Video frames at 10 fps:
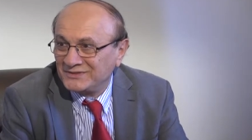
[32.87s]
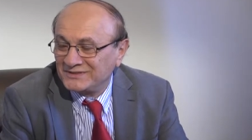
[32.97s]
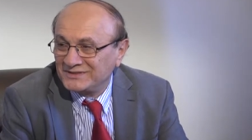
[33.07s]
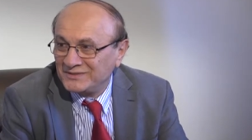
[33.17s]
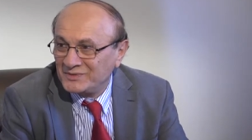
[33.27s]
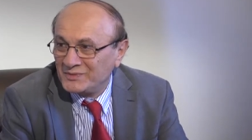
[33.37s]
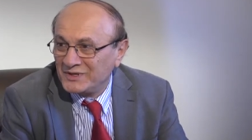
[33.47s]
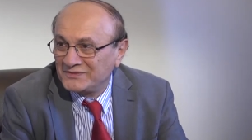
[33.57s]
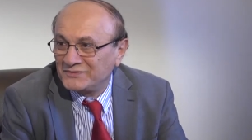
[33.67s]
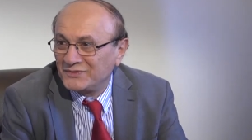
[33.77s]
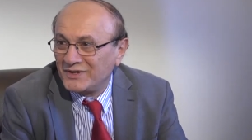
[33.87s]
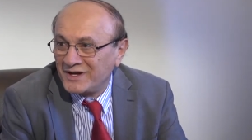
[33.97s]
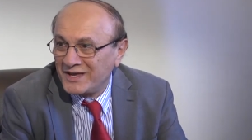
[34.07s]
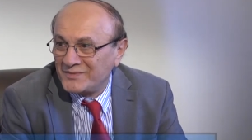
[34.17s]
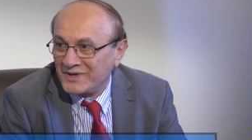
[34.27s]
You are a diplomat for
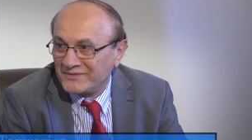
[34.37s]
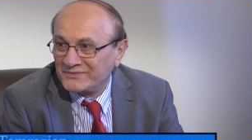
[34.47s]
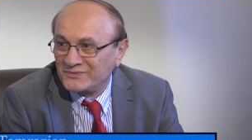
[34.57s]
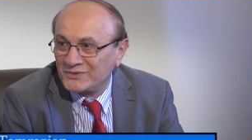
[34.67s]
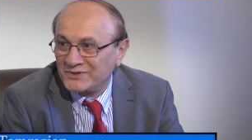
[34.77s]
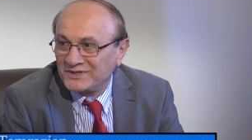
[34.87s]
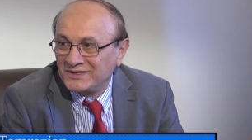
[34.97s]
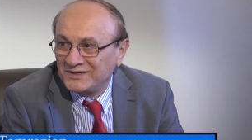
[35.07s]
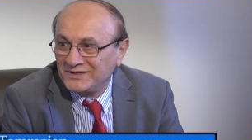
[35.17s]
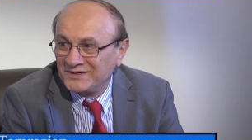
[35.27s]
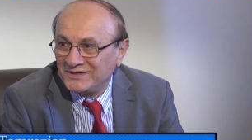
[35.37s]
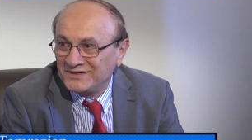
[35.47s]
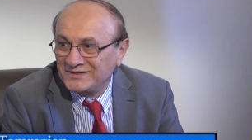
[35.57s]
IMF working here,